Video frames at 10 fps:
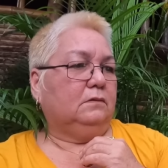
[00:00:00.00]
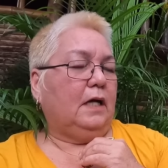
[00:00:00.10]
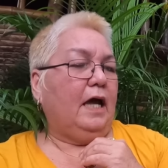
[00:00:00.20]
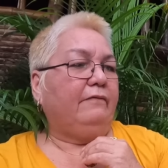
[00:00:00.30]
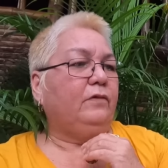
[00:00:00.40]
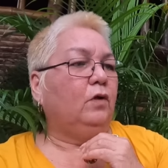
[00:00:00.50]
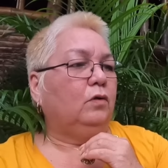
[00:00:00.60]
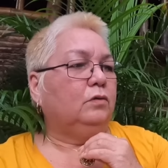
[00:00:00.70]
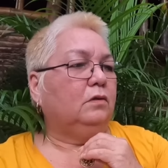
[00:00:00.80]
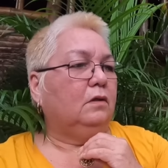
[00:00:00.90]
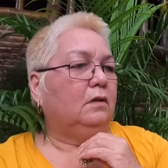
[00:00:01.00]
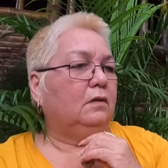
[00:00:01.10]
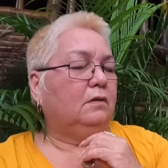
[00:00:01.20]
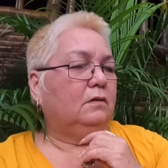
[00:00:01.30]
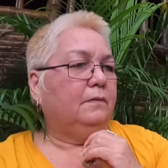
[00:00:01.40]
I have no
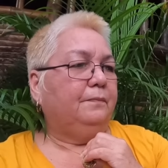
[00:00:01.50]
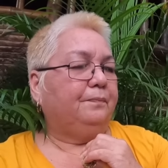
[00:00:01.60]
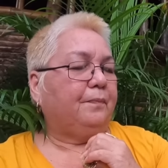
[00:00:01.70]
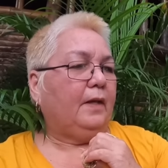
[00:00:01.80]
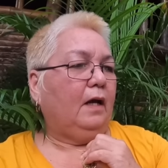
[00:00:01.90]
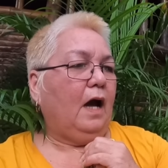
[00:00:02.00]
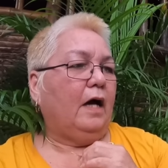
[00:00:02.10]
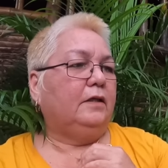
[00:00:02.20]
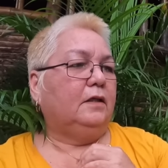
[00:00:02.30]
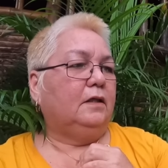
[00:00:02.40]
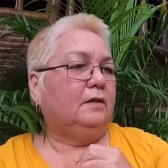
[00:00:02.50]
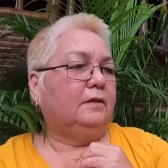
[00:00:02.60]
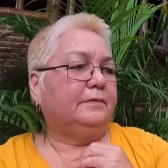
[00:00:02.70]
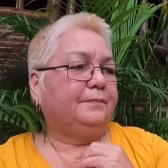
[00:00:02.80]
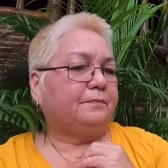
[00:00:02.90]
uh,
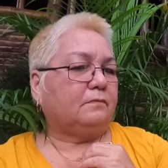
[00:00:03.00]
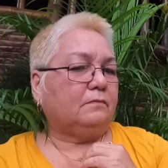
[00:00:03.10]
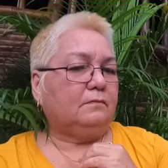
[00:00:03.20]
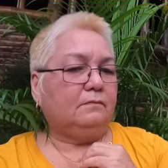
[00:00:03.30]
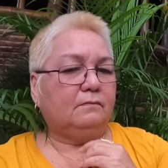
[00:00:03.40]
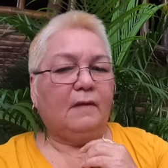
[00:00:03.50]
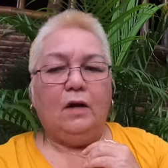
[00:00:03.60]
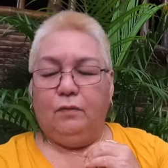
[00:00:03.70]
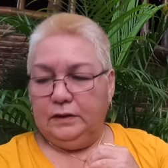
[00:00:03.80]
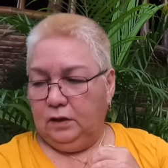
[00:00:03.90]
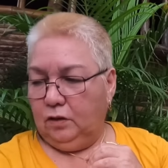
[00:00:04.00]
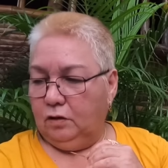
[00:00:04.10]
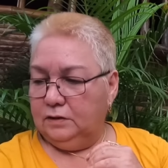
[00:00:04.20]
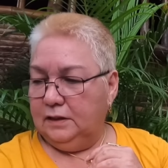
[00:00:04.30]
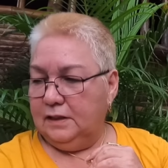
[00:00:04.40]
other uh, what they
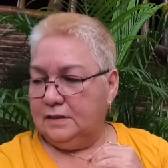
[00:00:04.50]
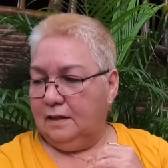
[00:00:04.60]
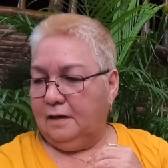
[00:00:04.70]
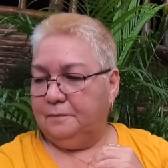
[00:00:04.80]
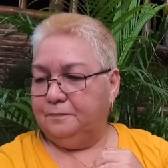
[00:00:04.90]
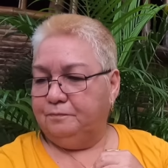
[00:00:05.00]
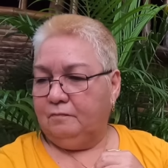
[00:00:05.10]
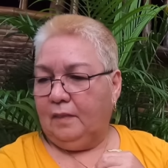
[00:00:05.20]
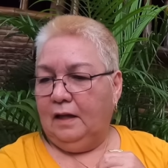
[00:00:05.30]
call this um,